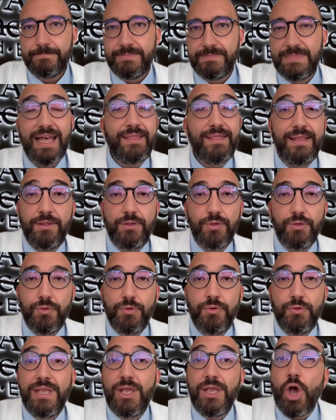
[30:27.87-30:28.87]
Nothing to
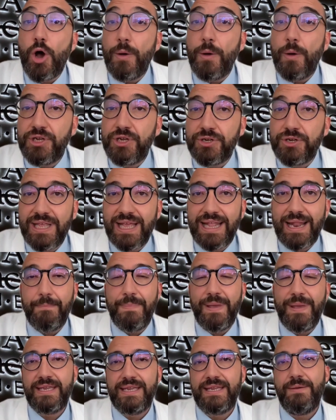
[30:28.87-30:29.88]
do the options that a
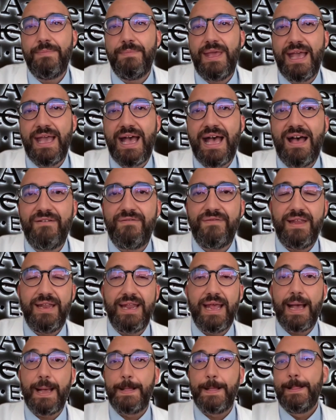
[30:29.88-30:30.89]
patient may have
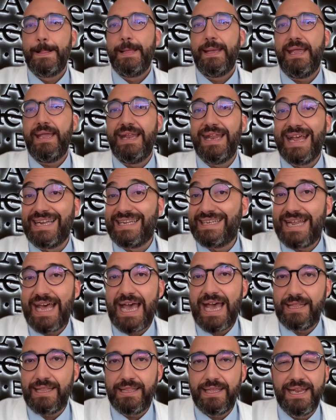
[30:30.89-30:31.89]
in a
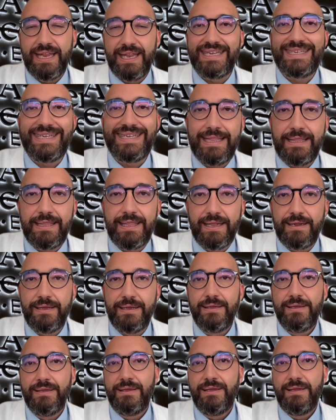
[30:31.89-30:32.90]
site, in a center,
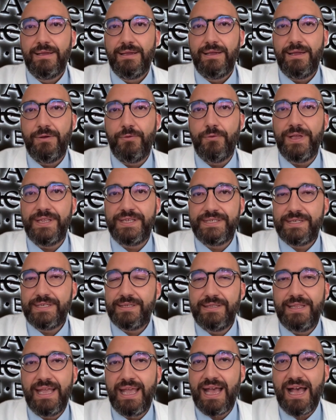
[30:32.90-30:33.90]
which
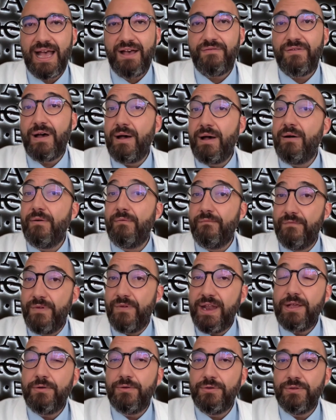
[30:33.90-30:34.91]
they have a
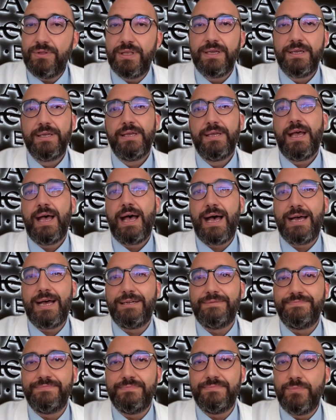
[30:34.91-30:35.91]
very good
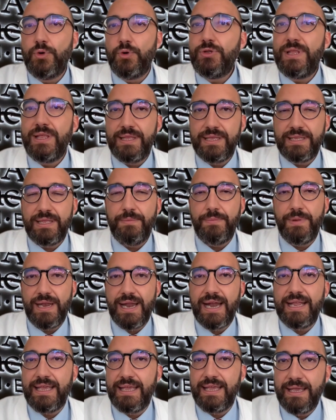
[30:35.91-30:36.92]
and
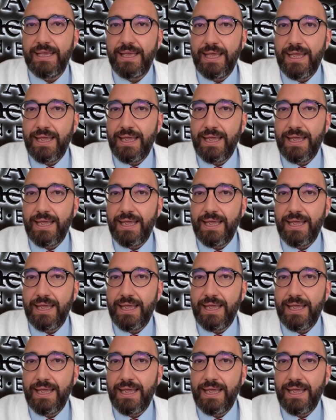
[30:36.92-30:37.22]
multidisciplinary